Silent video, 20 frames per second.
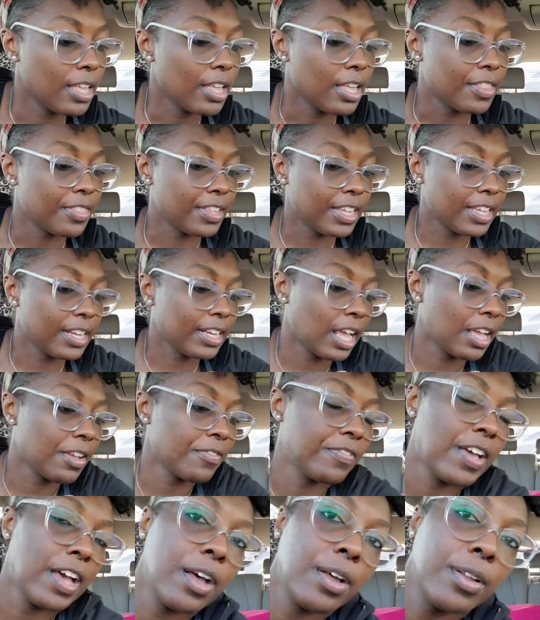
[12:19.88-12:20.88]
Then I
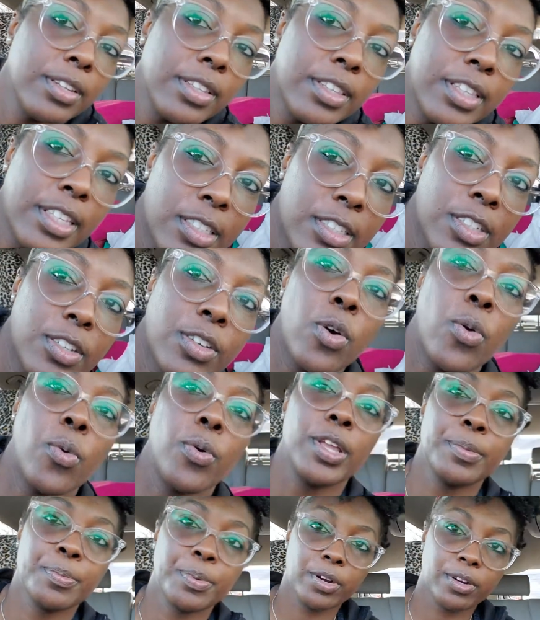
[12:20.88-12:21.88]
found this
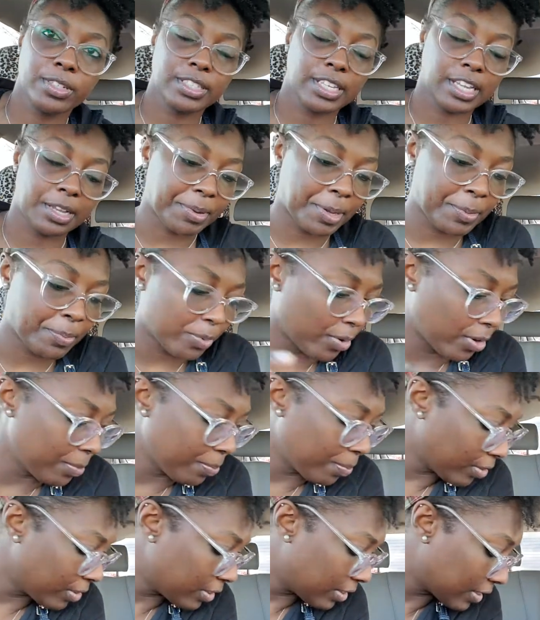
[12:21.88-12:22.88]
coin purse. Like, my coin
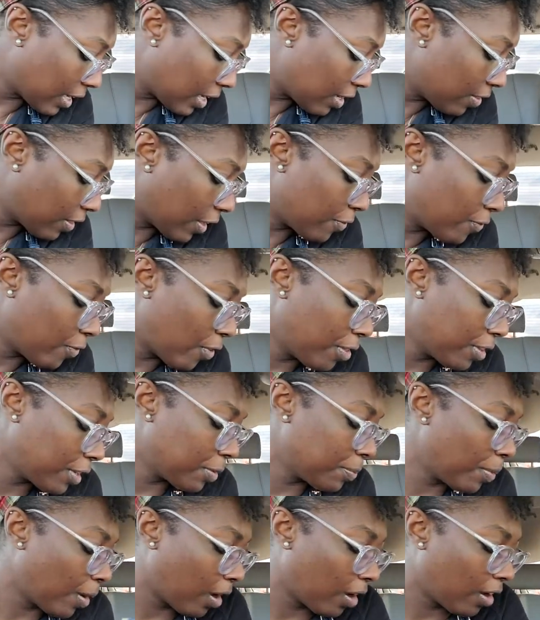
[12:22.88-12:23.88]
purse is kind of like falling
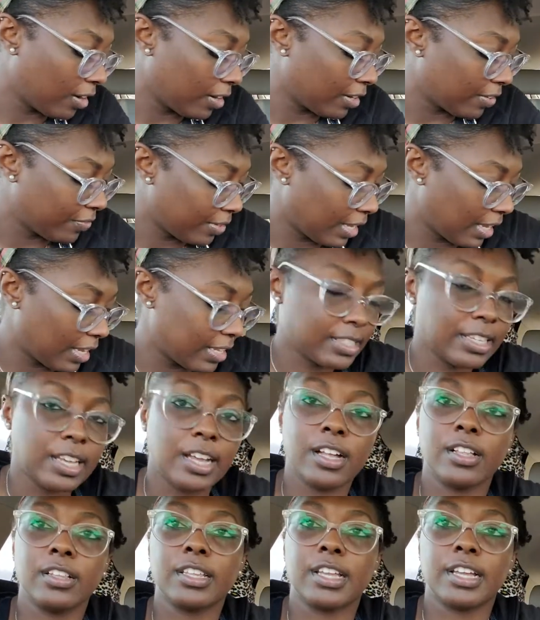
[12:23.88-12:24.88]
apart, if you can't
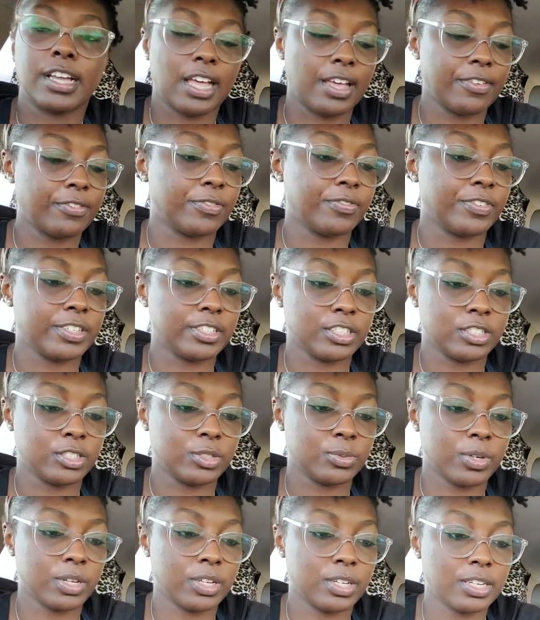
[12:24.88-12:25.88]
tell. Like, I have a vintage
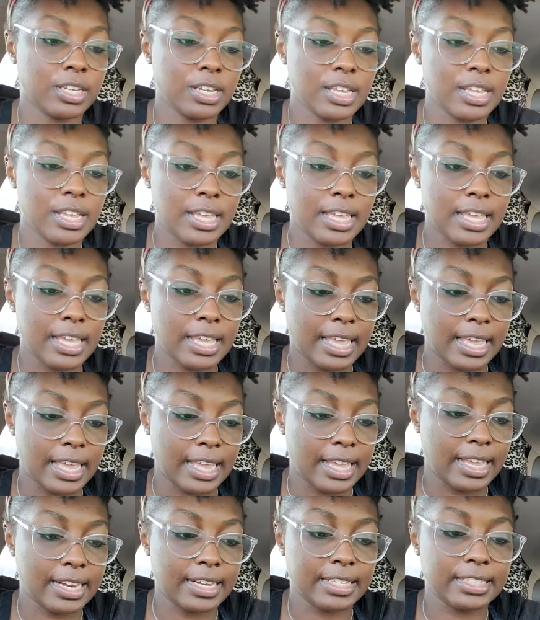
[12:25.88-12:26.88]
one,
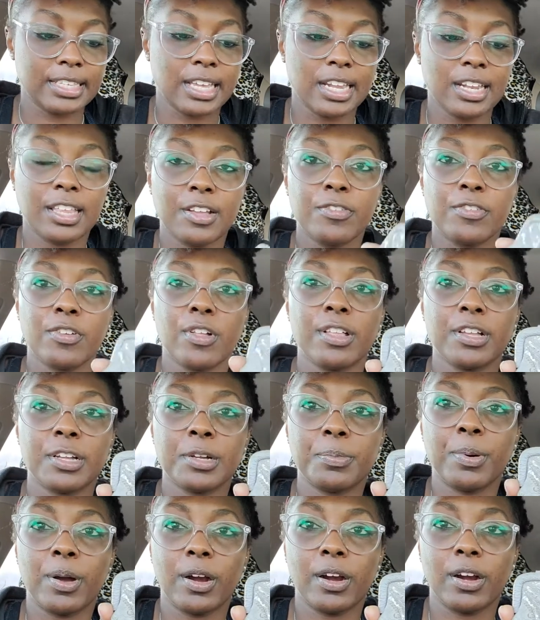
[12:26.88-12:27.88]
and it's kind of like falling
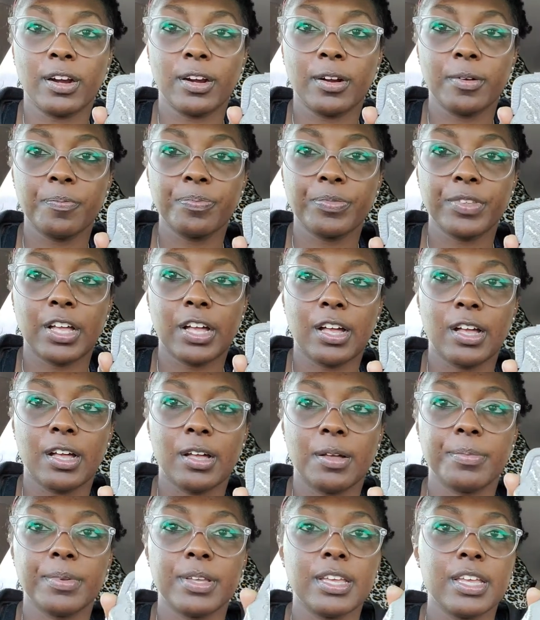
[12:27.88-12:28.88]
apart.
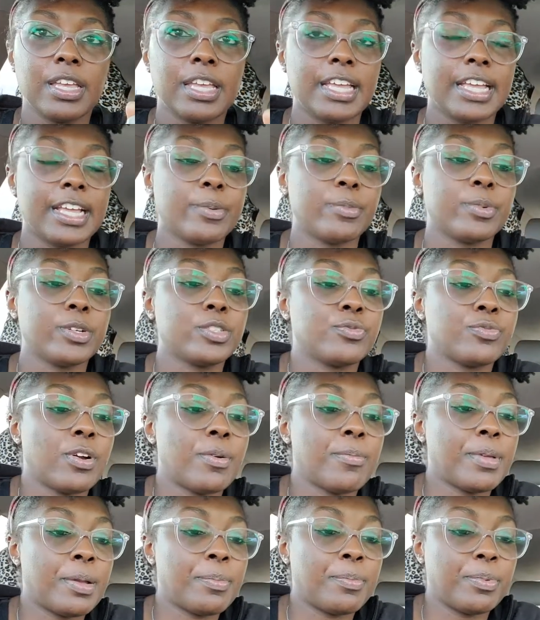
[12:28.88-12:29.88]
Um, it was from
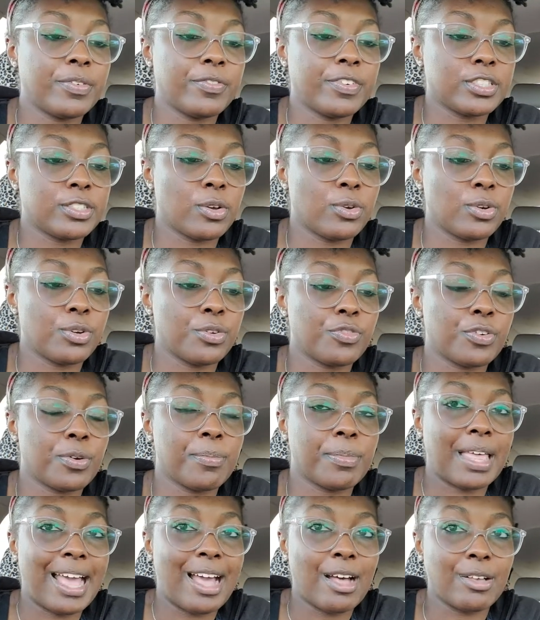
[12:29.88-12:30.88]
my previous owner
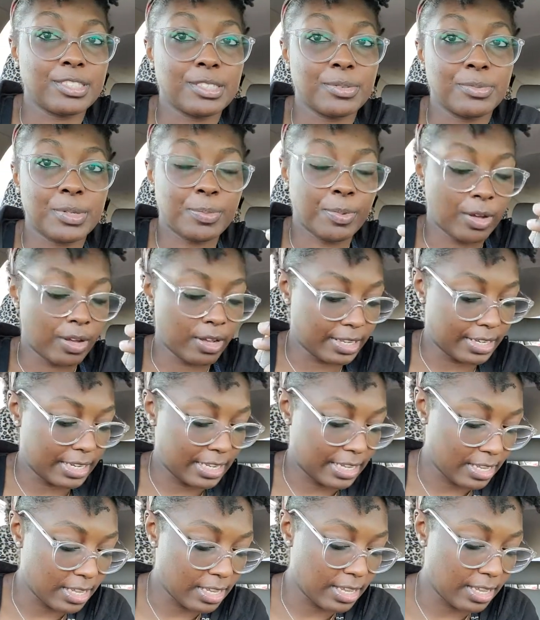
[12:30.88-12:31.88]
from the house that we bought.
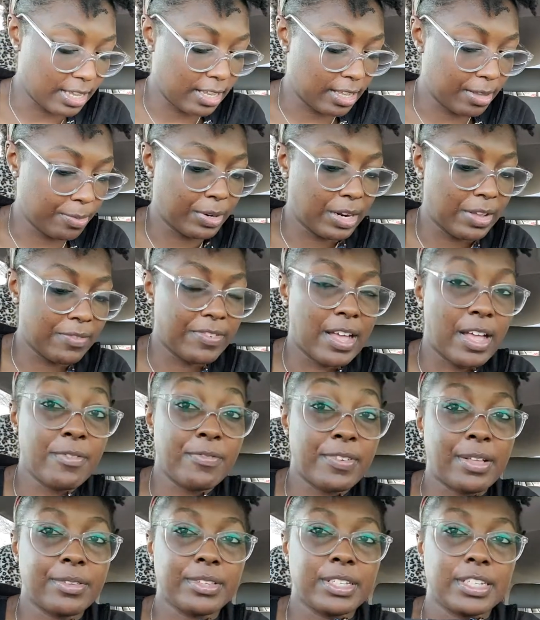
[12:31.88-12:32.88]
Um, when I, found, I
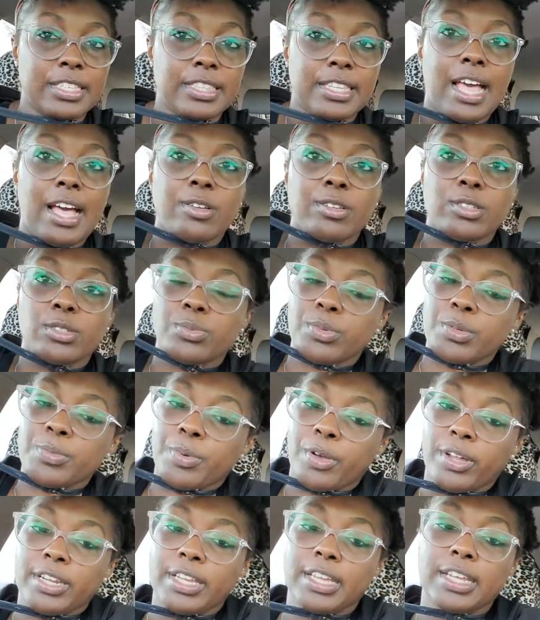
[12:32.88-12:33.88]
found it in the house when we
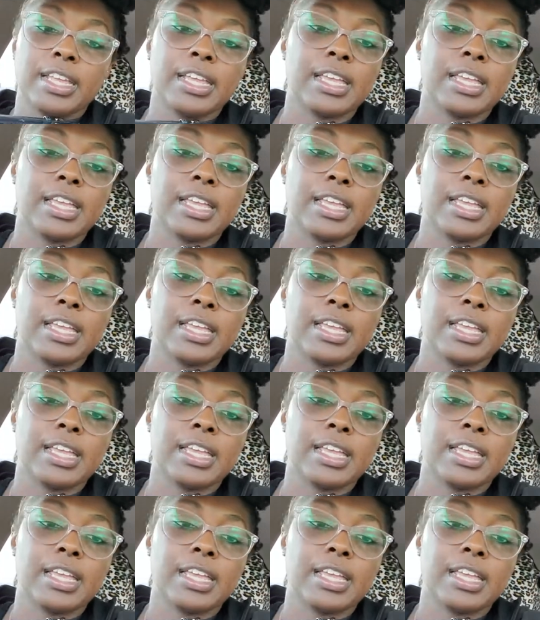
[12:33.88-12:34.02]
bought it.